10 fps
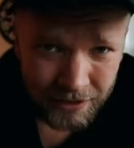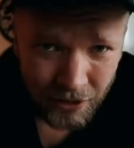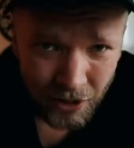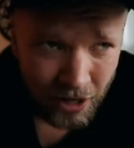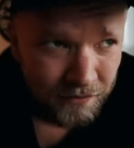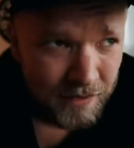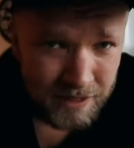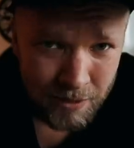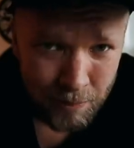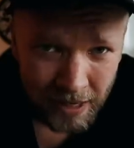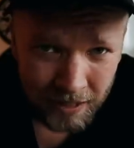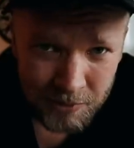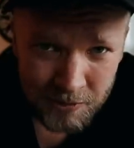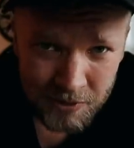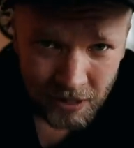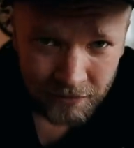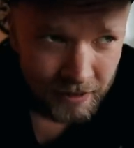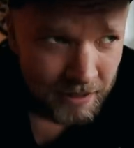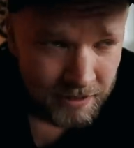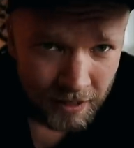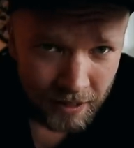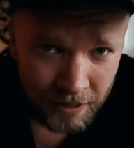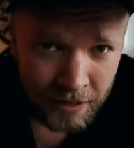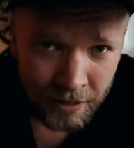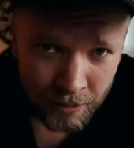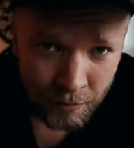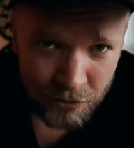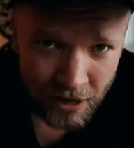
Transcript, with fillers: head to the office and pack up some stuff because uh, we're